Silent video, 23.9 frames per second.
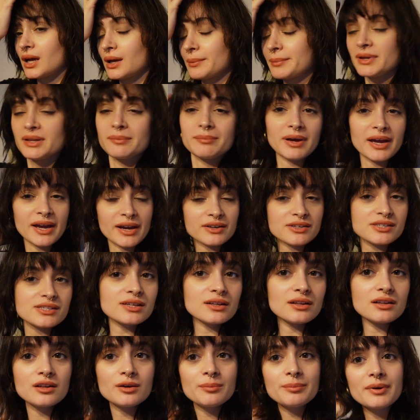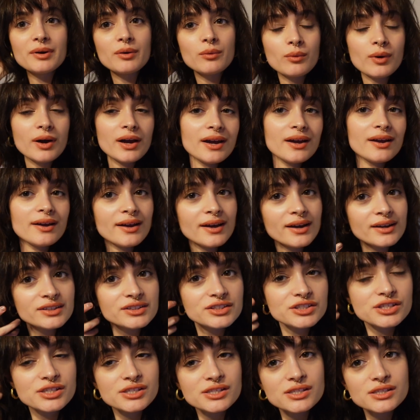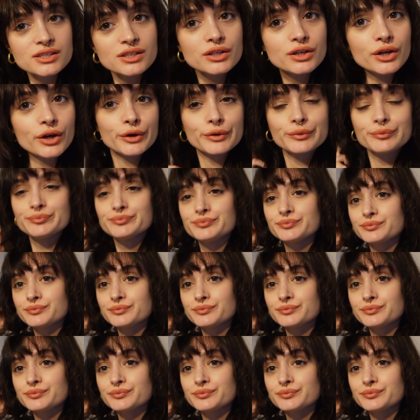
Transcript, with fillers: I mean, my hair's still a little bit wet. I just, you know,